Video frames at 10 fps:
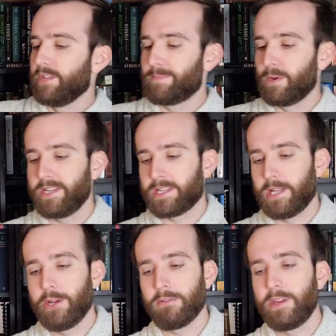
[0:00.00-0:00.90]
This book is
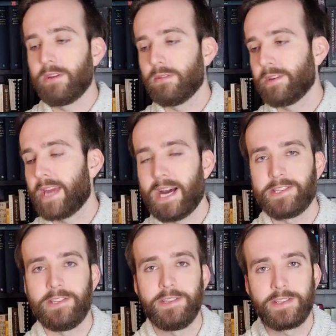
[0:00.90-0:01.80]
clearly
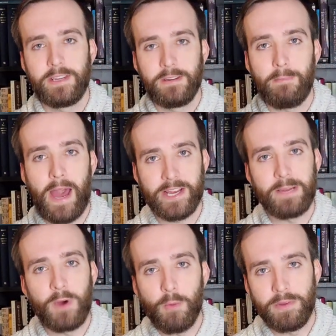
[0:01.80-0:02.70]
Gass's
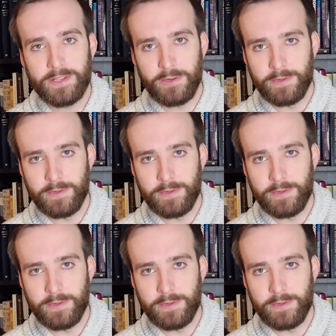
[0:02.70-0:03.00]
magnum opus.